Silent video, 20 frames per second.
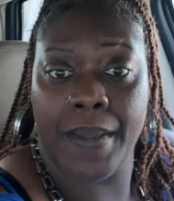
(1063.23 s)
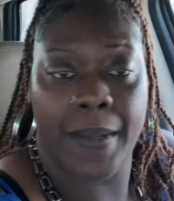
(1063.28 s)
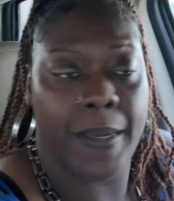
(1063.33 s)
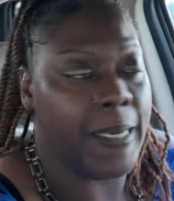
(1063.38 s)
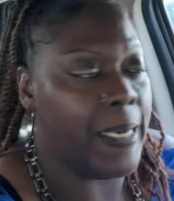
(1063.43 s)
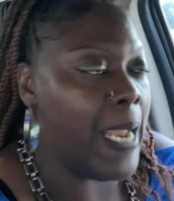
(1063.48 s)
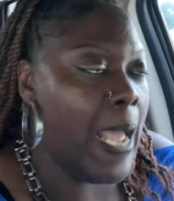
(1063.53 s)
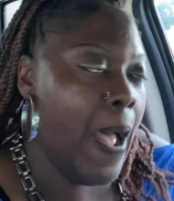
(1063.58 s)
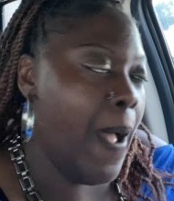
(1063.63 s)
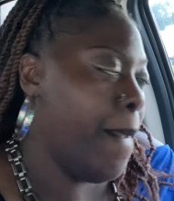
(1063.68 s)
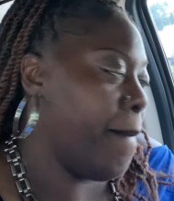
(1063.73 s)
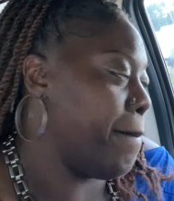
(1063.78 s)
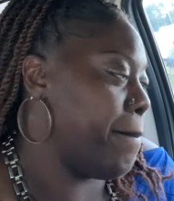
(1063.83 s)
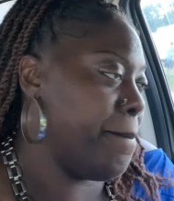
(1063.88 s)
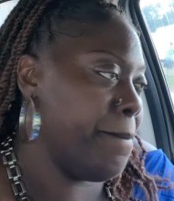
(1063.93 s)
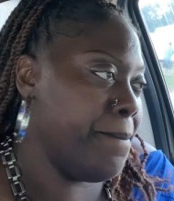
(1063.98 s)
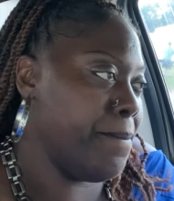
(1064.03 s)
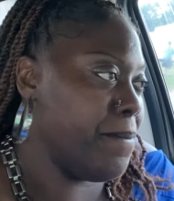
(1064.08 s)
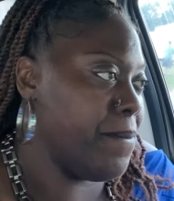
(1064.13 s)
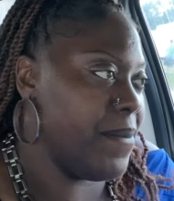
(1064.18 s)
nah,
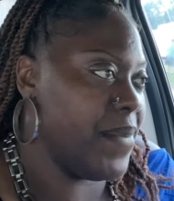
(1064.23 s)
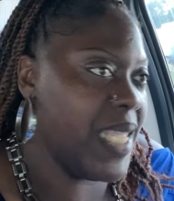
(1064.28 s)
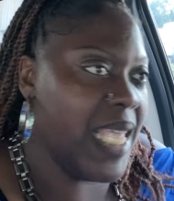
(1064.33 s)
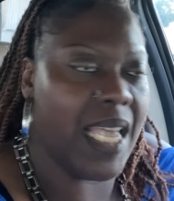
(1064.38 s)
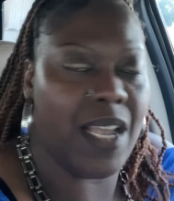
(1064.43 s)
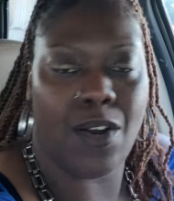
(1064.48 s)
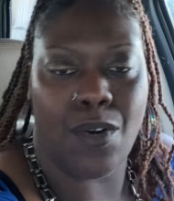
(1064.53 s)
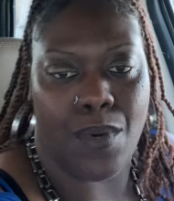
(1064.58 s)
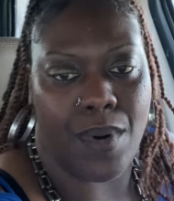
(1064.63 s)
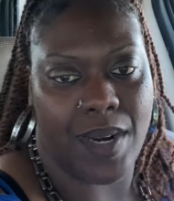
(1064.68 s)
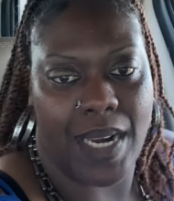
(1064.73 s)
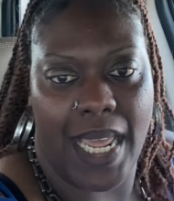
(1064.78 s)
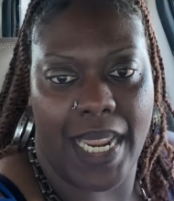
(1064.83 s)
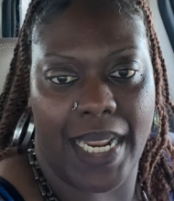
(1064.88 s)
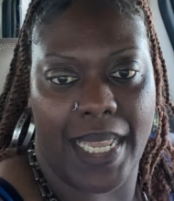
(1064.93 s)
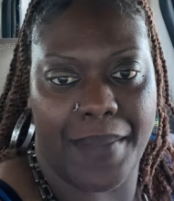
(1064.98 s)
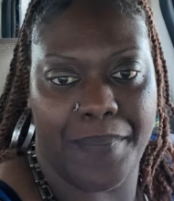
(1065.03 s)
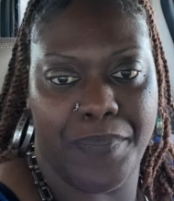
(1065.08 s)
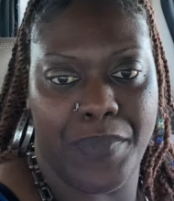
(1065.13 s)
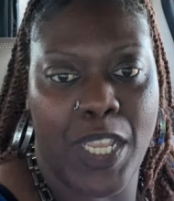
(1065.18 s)
ain't gonna work like
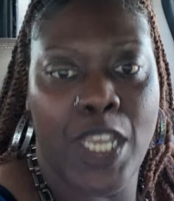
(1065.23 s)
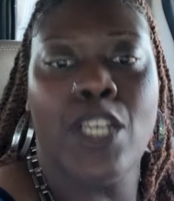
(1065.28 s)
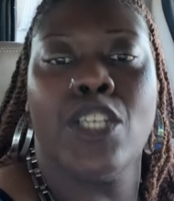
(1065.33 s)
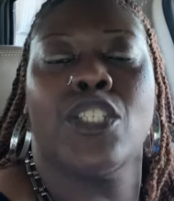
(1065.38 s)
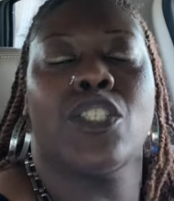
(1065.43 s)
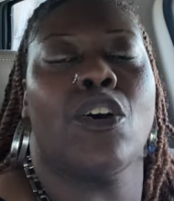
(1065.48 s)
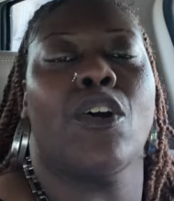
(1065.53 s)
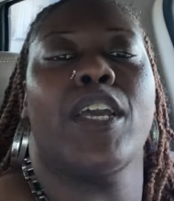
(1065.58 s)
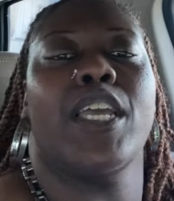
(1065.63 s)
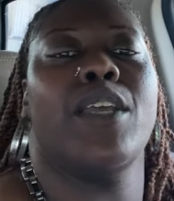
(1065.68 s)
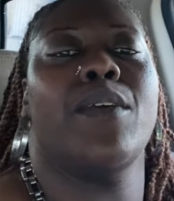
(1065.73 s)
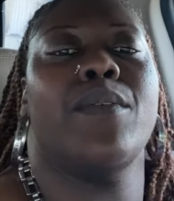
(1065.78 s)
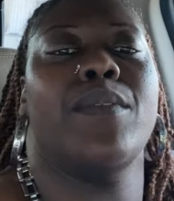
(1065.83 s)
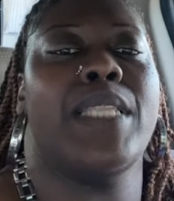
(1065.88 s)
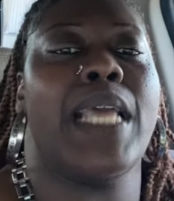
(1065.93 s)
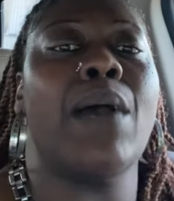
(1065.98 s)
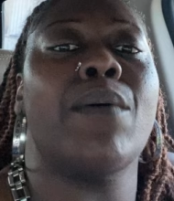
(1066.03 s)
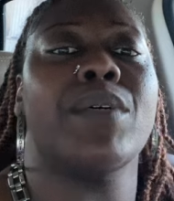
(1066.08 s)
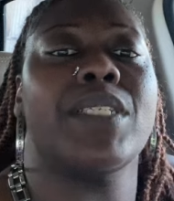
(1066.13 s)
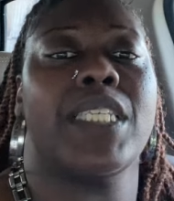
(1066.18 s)
that. So he,
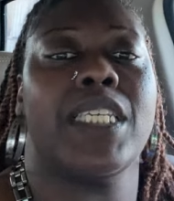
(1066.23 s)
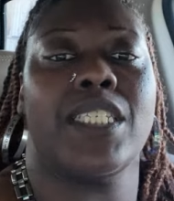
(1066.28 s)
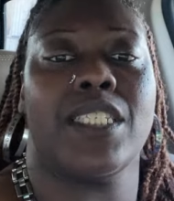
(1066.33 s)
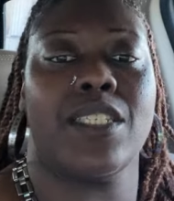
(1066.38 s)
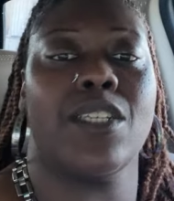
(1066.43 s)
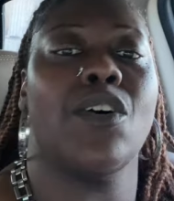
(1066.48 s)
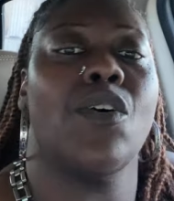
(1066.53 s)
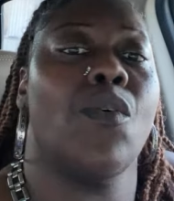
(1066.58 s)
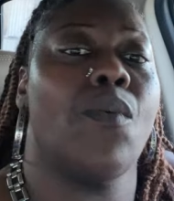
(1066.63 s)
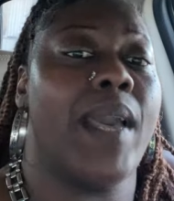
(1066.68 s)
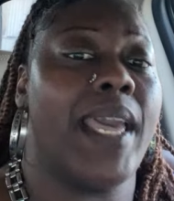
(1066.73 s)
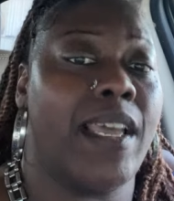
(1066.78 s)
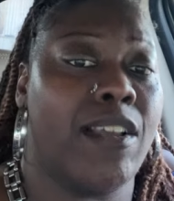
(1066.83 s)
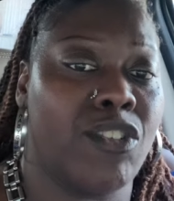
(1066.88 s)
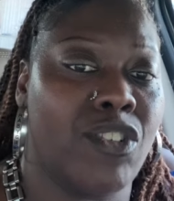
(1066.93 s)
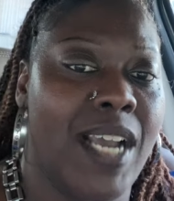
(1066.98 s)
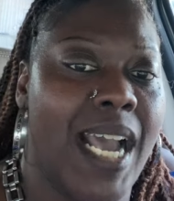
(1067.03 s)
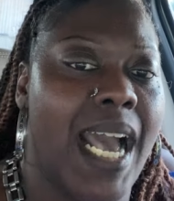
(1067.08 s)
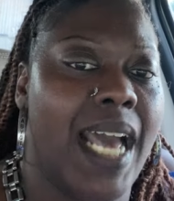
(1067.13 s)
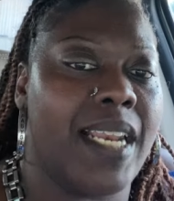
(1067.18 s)
that was his little way of
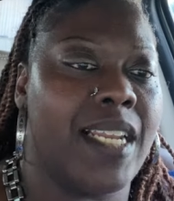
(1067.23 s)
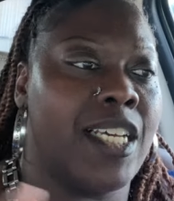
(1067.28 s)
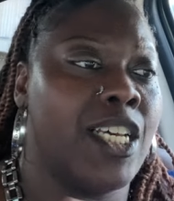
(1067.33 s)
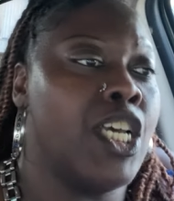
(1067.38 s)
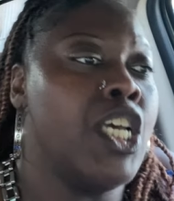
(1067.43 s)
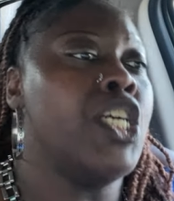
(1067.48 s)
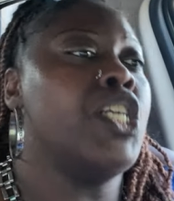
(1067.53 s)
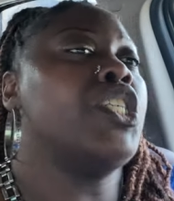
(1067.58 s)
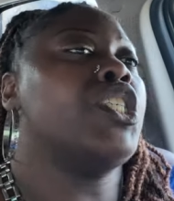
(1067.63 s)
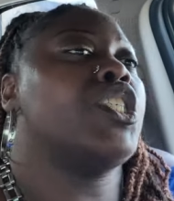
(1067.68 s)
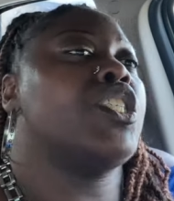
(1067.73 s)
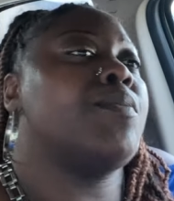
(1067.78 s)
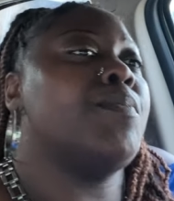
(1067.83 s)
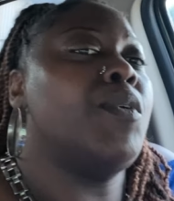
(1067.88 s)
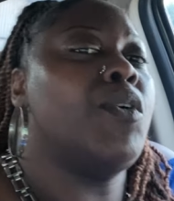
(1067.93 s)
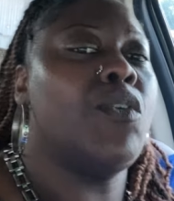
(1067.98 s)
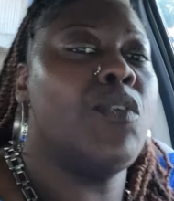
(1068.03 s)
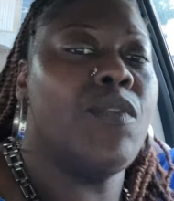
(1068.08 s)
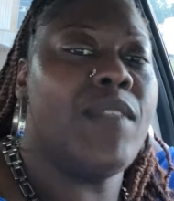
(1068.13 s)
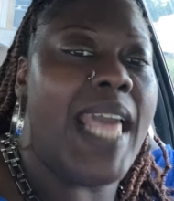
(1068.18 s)
trying to
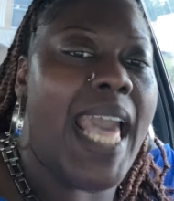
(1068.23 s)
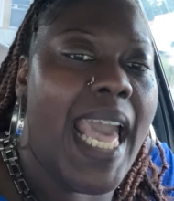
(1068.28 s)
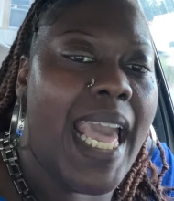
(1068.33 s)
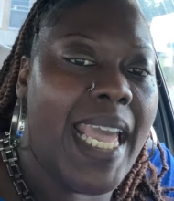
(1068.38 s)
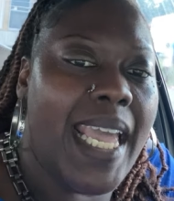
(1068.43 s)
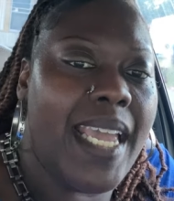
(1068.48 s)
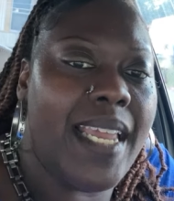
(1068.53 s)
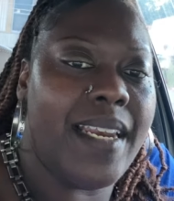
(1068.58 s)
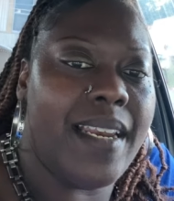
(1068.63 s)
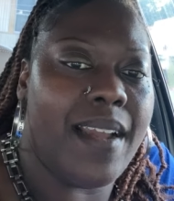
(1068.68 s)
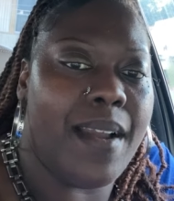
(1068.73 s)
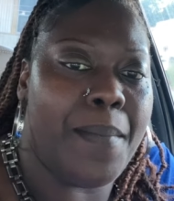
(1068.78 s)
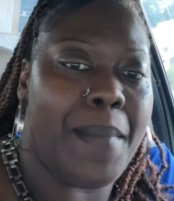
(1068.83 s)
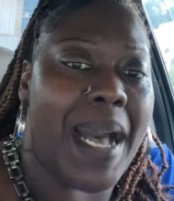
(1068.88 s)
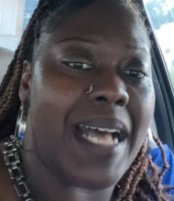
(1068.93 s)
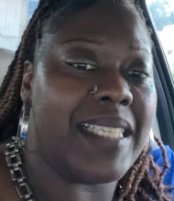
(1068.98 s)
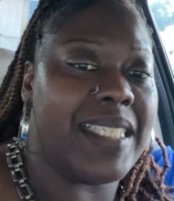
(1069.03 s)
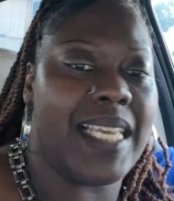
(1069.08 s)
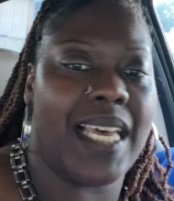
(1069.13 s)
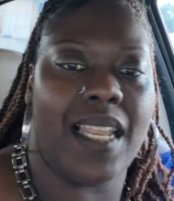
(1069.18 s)
smooth that in there
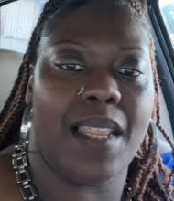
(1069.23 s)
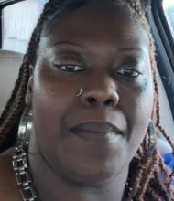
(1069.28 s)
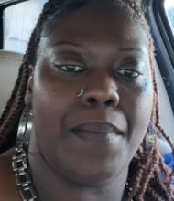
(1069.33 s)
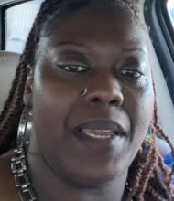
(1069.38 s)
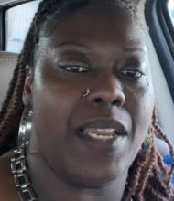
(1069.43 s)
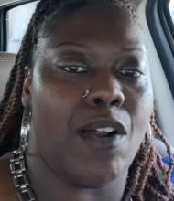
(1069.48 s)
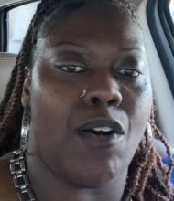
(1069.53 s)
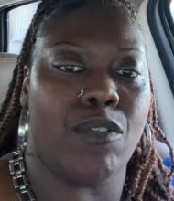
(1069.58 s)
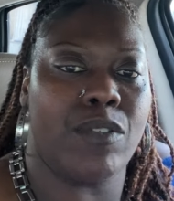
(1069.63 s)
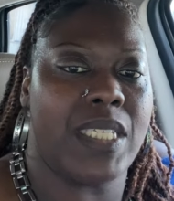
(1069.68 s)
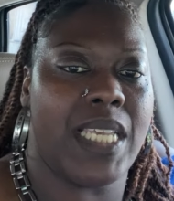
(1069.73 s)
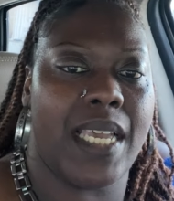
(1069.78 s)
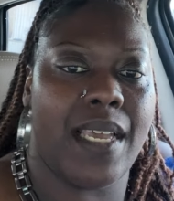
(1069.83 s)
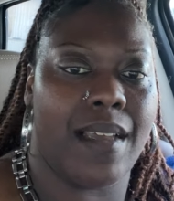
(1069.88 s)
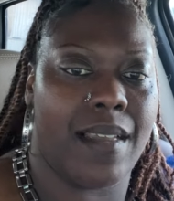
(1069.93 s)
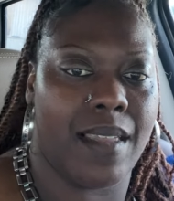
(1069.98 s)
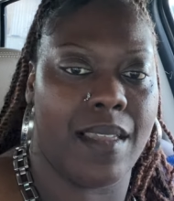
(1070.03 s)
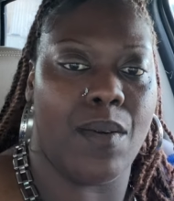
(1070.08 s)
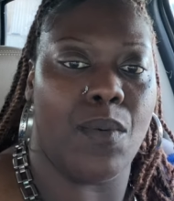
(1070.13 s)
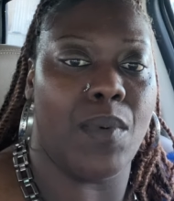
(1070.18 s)
by telling me, don't
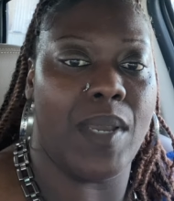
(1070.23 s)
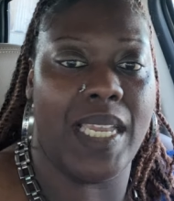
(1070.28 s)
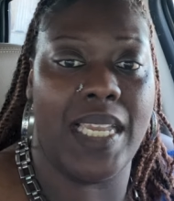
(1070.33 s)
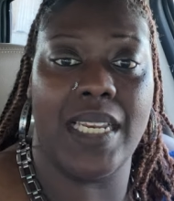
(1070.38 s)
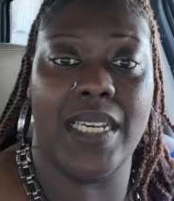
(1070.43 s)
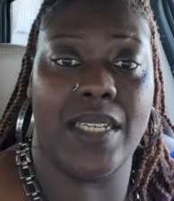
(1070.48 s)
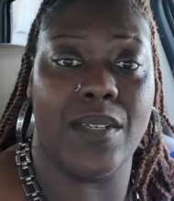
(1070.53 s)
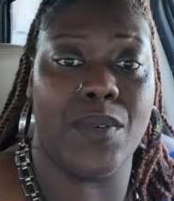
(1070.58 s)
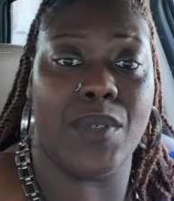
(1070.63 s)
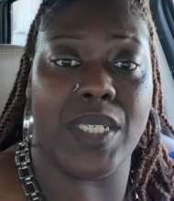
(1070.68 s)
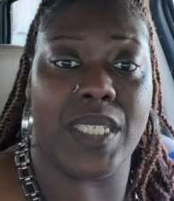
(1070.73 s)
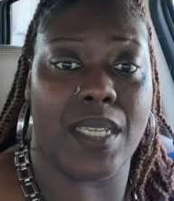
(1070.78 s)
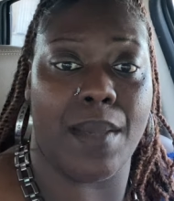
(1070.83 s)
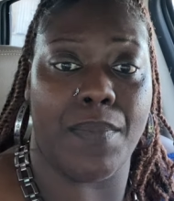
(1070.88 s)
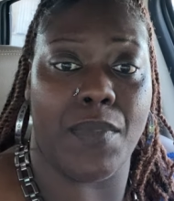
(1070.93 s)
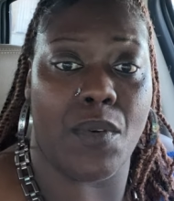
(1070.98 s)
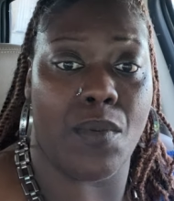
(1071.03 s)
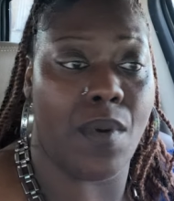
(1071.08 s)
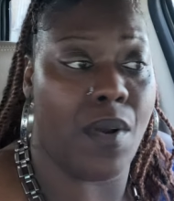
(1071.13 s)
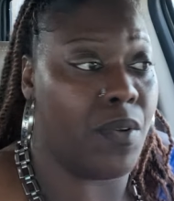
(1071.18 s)
tell him when he doing
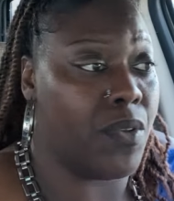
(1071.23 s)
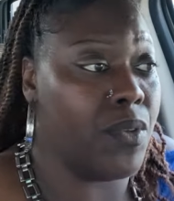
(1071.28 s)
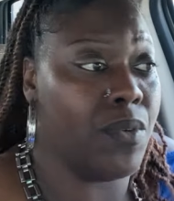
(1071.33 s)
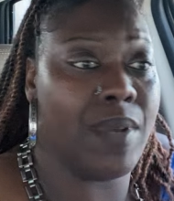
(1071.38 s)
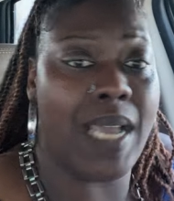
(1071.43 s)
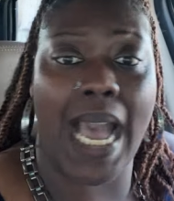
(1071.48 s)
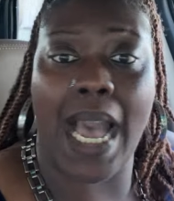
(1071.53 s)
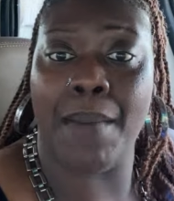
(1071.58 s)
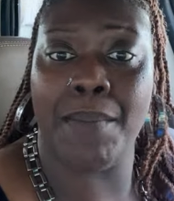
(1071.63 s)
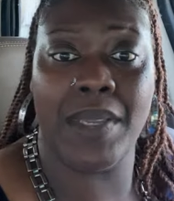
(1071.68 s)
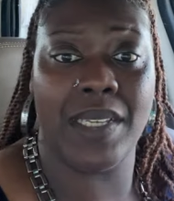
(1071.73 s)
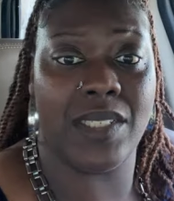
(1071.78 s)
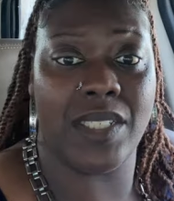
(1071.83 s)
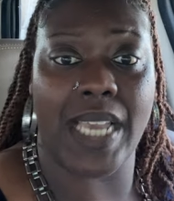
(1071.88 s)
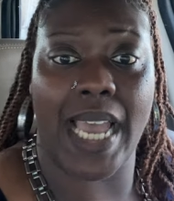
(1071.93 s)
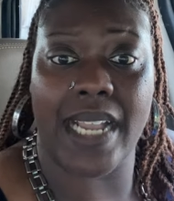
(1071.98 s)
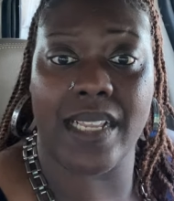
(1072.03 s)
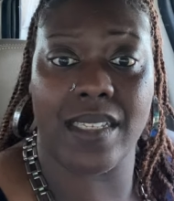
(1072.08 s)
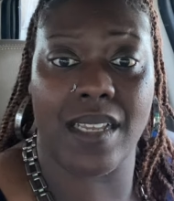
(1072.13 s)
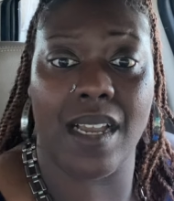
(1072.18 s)
something wrong. You got me
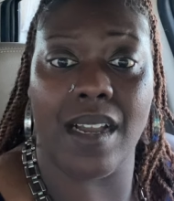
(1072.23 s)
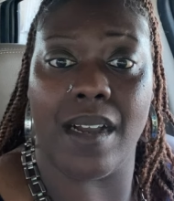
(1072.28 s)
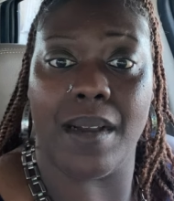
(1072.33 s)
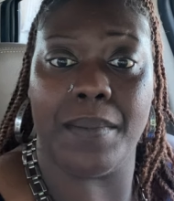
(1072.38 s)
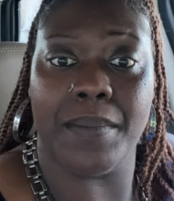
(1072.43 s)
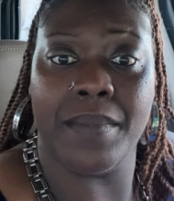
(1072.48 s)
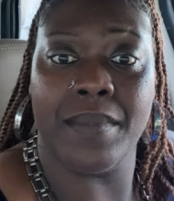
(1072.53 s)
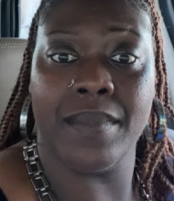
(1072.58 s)
jacked up.